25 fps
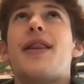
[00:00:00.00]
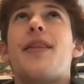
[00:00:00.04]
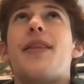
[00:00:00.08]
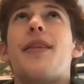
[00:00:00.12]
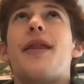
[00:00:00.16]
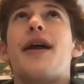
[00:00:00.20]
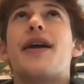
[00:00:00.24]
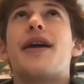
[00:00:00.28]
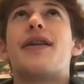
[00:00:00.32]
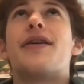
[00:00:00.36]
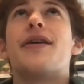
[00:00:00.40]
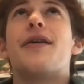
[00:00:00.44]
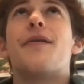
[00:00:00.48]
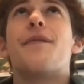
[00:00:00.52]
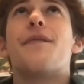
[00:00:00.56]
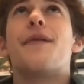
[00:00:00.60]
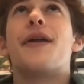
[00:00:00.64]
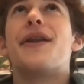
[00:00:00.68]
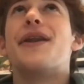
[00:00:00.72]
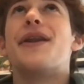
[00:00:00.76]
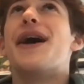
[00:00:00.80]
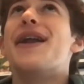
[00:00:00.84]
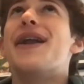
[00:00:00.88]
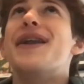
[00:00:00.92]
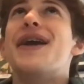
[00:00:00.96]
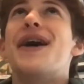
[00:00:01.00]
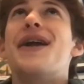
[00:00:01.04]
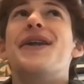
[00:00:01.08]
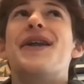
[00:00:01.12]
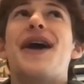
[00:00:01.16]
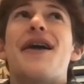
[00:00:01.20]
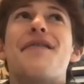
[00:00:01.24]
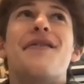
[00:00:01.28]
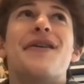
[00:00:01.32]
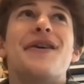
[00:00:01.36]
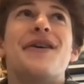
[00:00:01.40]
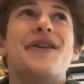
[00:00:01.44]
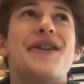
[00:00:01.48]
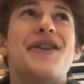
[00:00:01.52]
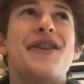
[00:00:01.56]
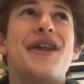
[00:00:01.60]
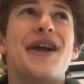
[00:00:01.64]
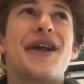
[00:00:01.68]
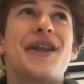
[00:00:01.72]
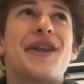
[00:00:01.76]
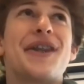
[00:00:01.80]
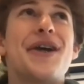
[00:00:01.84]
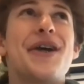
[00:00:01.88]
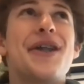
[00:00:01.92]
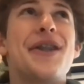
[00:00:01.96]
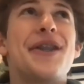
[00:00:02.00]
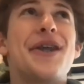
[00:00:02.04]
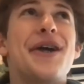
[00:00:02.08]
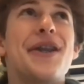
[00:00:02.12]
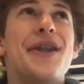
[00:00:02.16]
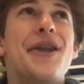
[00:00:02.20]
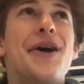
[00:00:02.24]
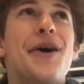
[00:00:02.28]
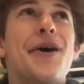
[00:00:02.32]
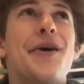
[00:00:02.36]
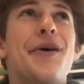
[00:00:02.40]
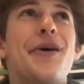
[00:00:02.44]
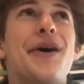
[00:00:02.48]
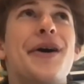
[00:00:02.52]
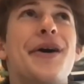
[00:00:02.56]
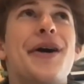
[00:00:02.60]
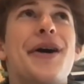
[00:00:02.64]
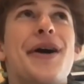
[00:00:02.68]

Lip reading: never think that no